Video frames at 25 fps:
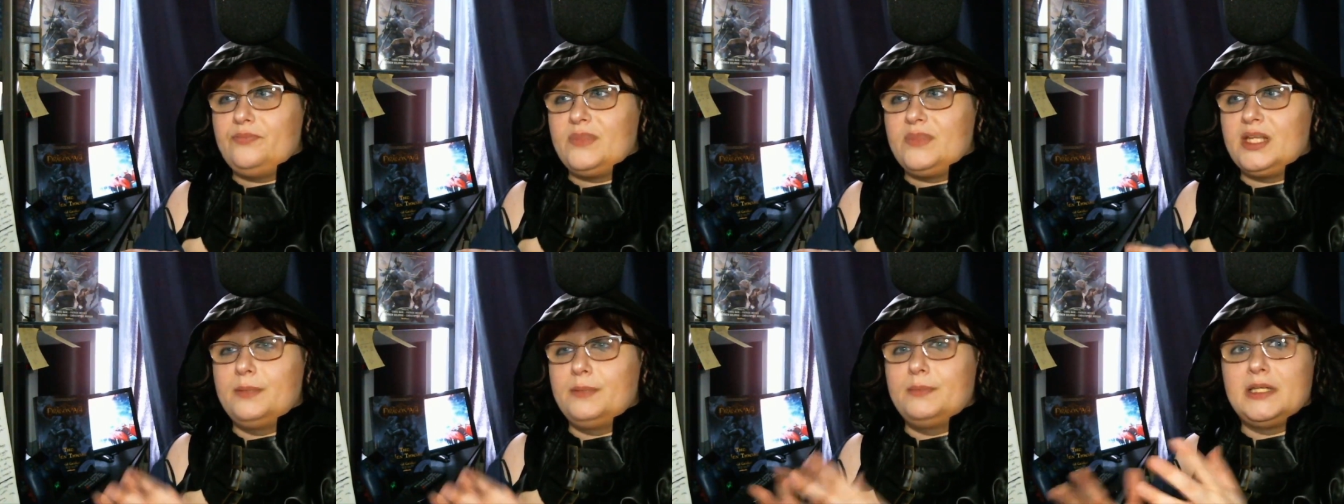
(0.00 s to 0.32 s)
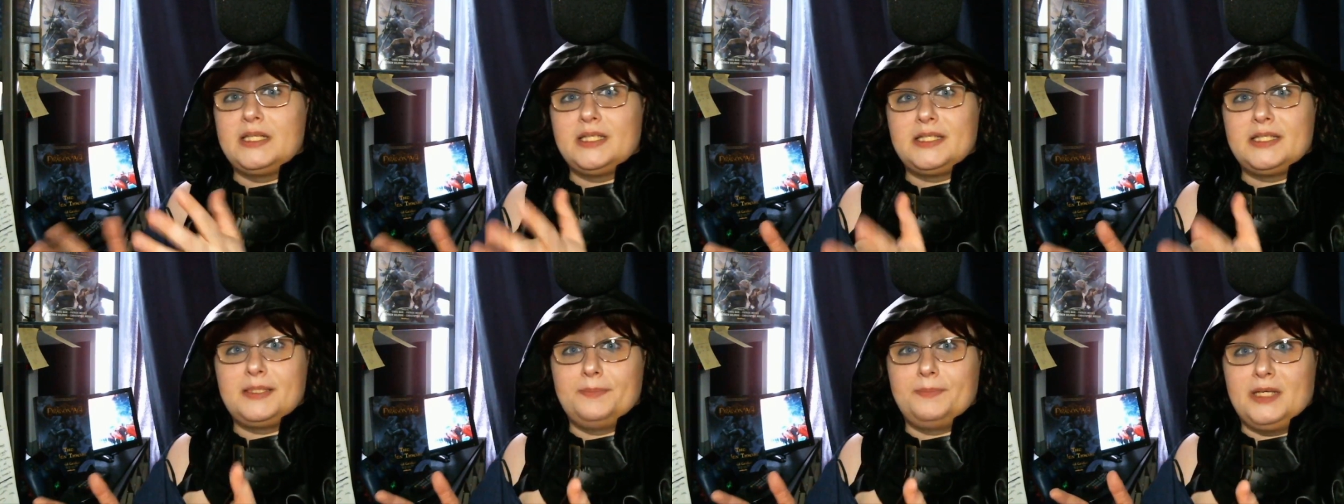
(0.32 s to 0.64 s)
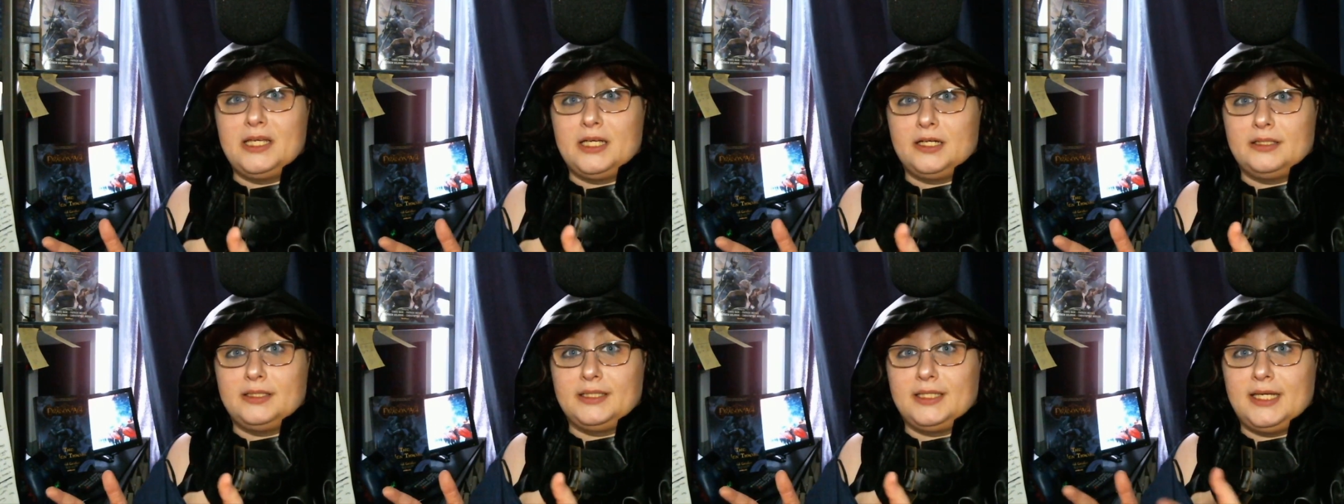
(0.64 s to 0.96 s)
Myths
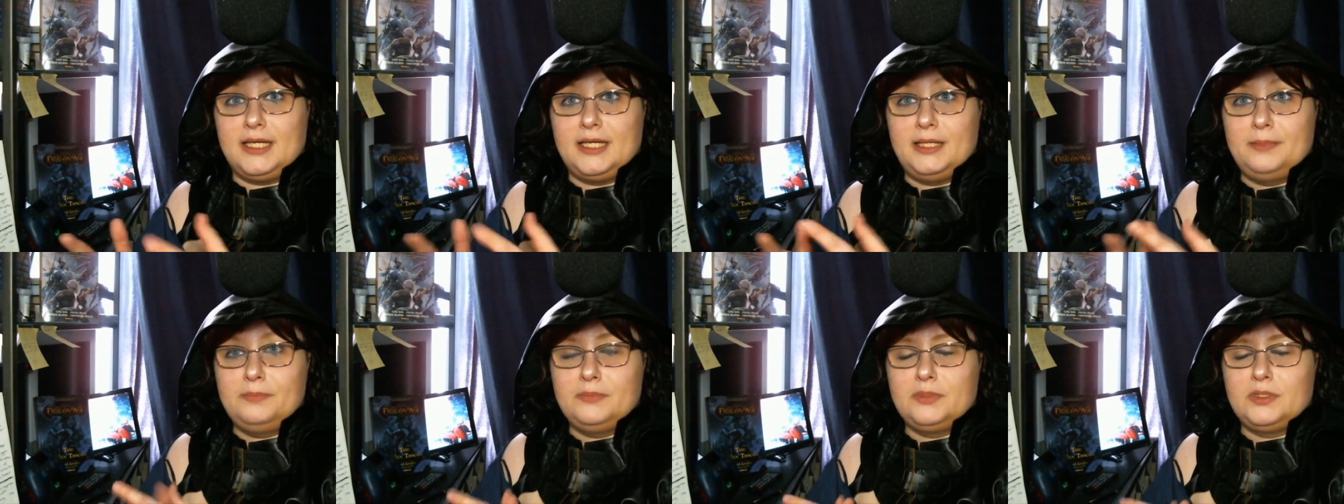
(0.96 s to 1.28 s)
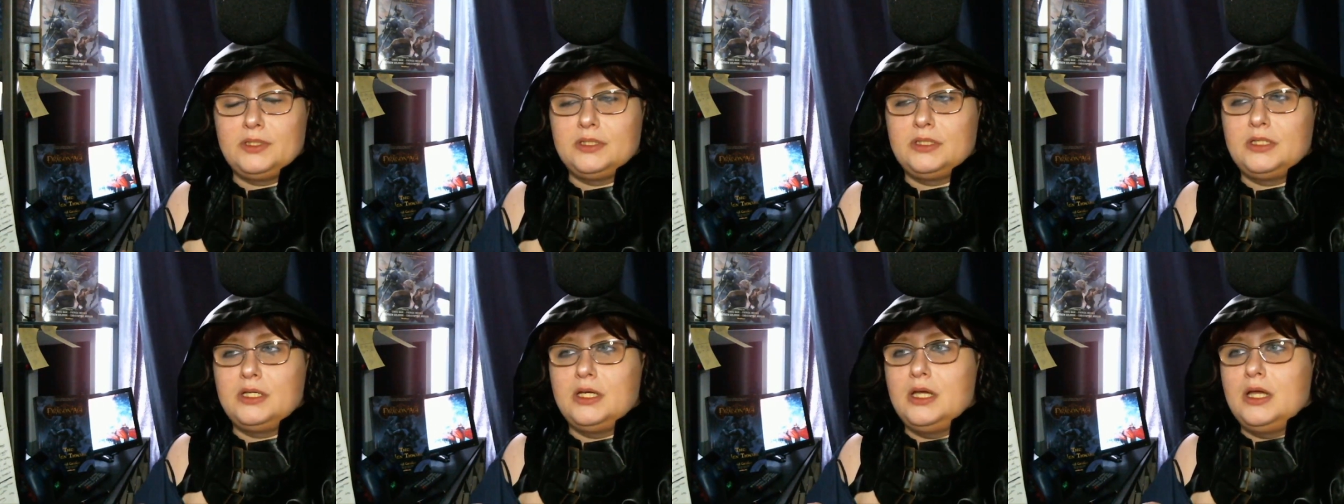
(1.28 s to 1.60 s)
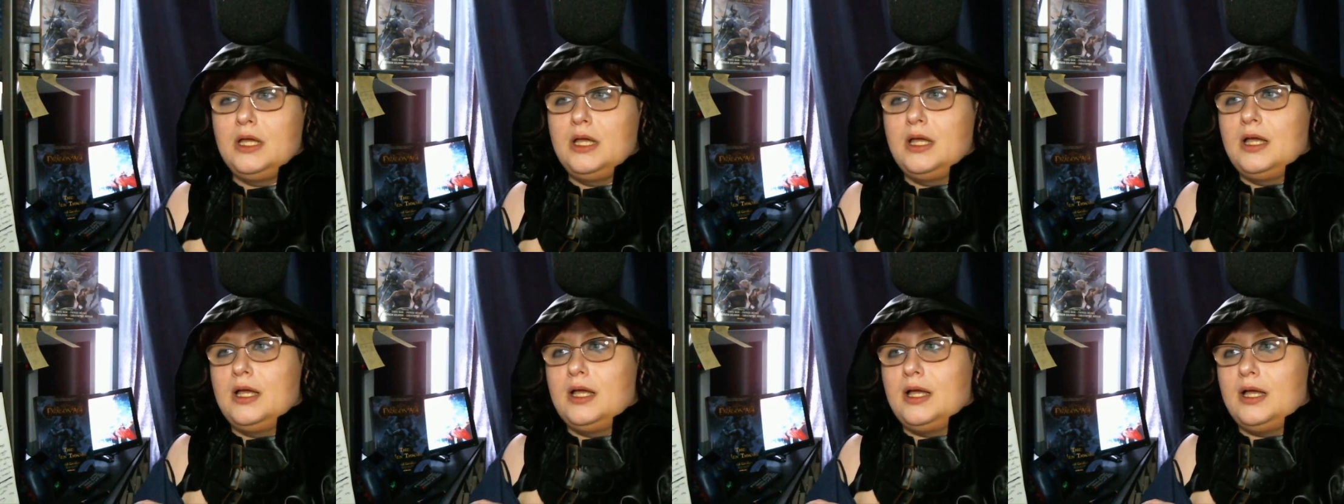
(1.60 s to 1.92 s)
Beyond Games,
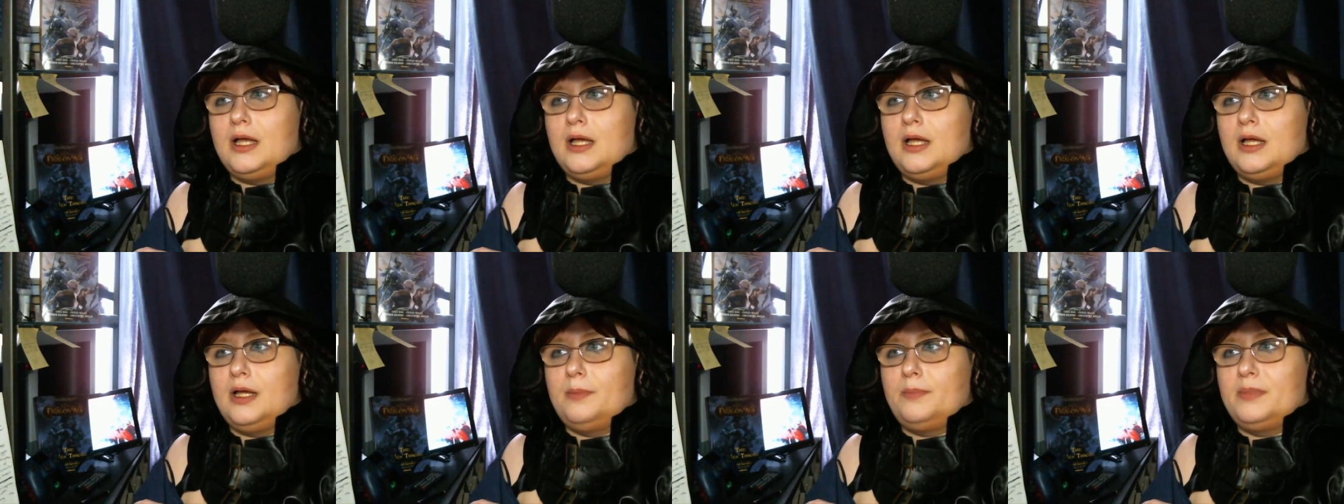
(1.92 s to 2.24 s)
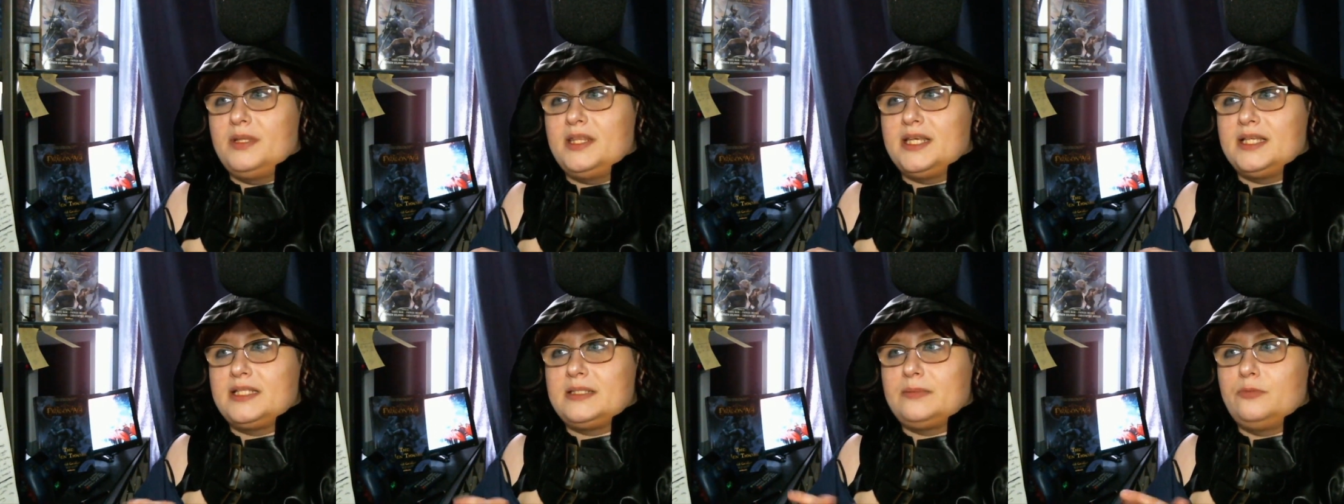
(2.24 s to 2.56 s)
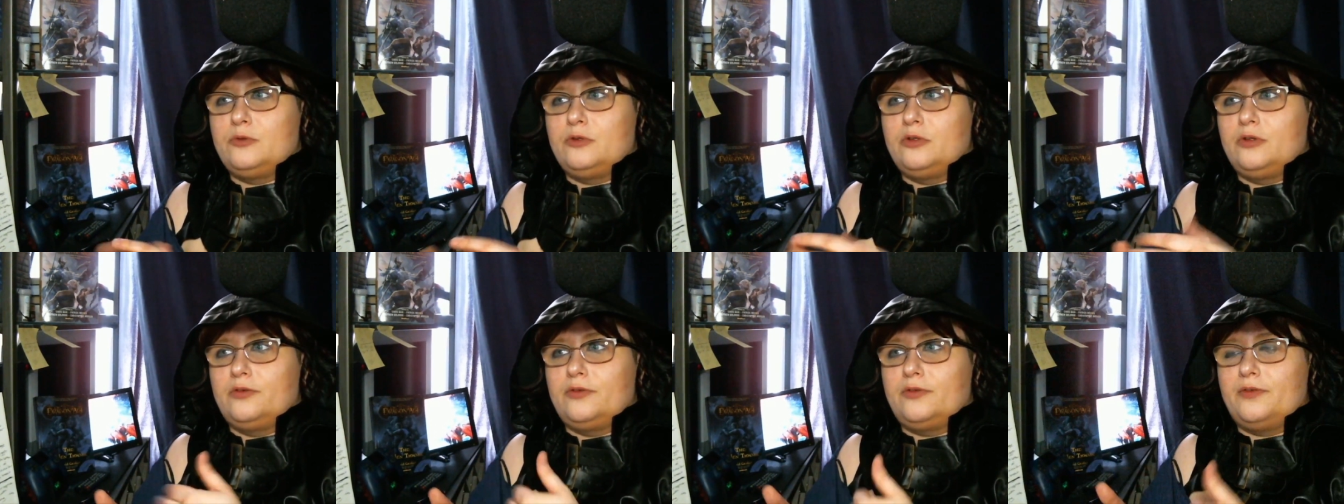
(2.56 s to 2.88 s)
but that's
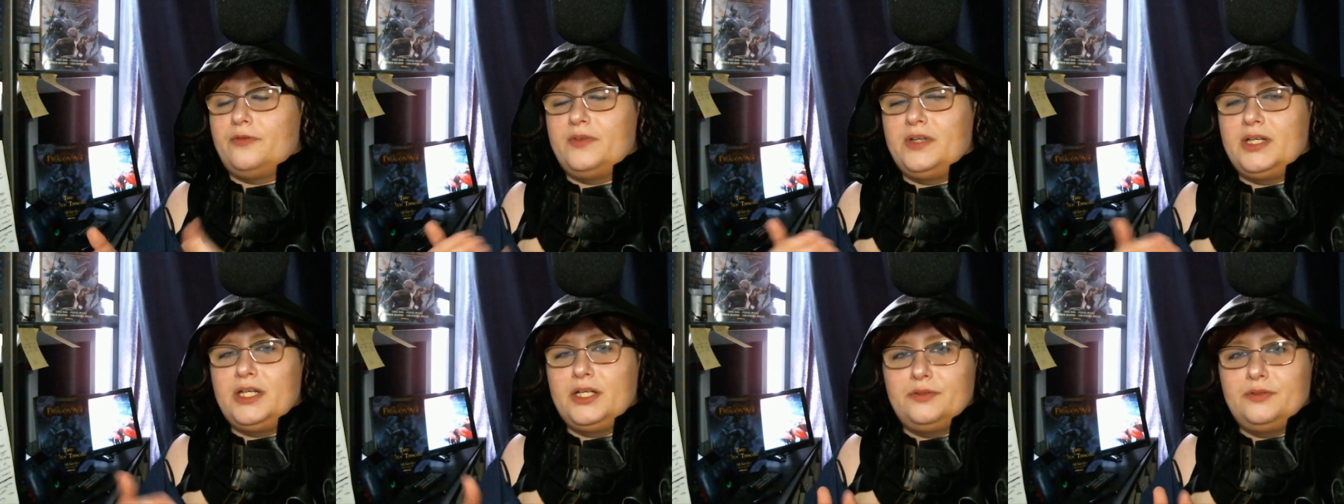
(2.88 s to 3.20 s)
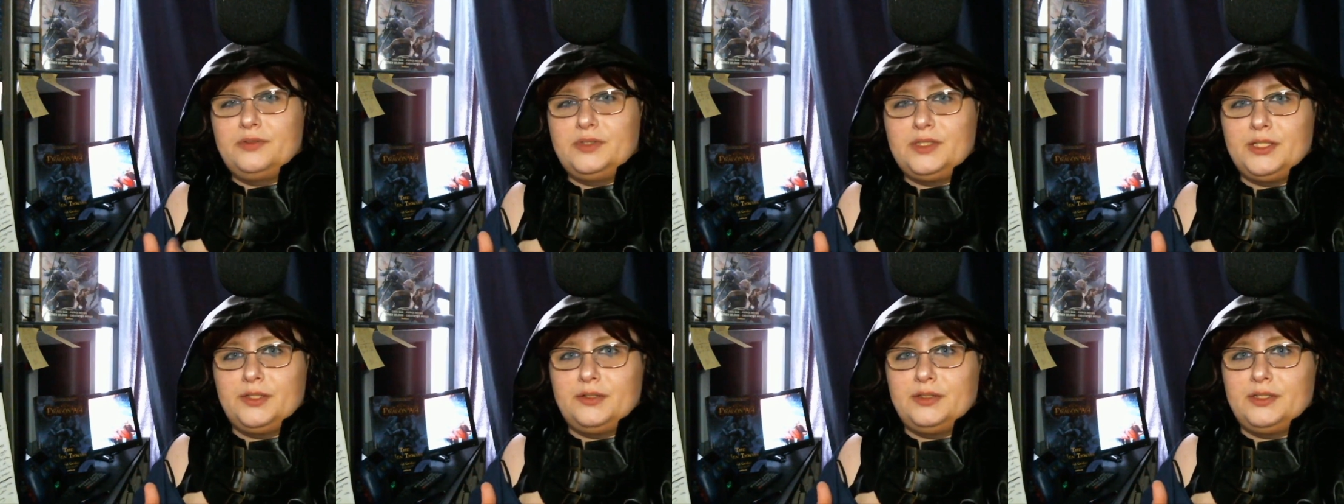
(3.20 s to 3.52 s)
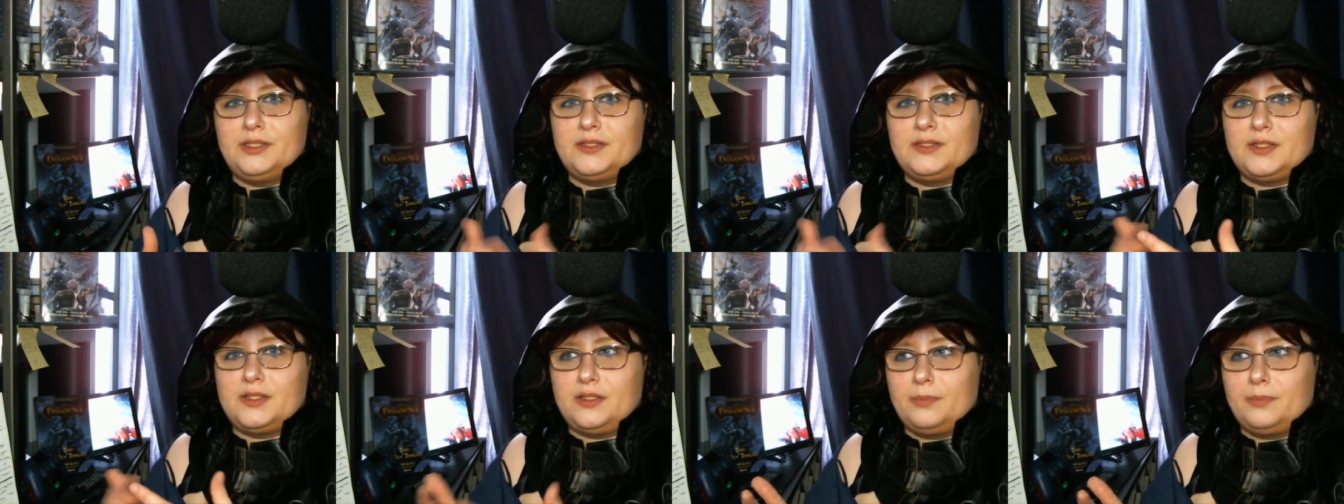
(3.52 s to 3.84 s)
more of a video
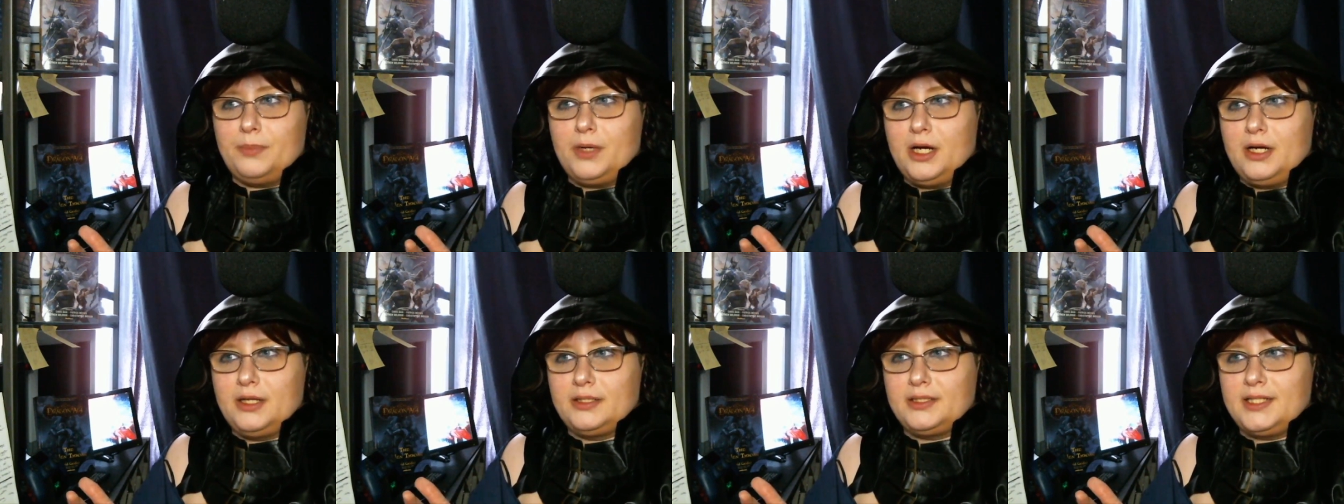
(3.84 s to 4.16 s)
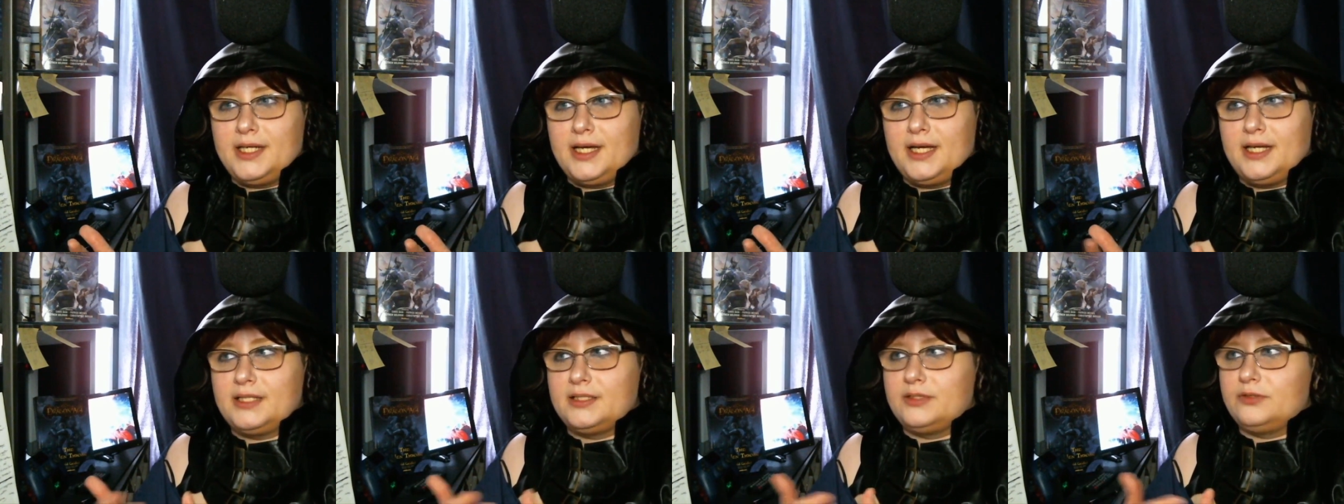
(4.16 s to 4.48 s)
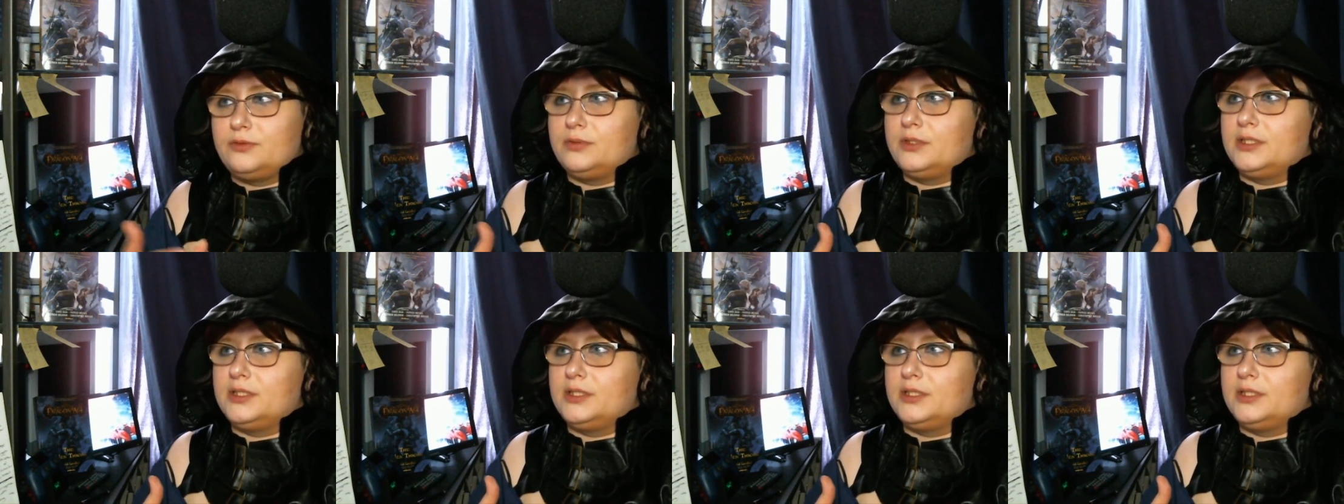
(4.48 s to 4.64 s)
series than a podcast,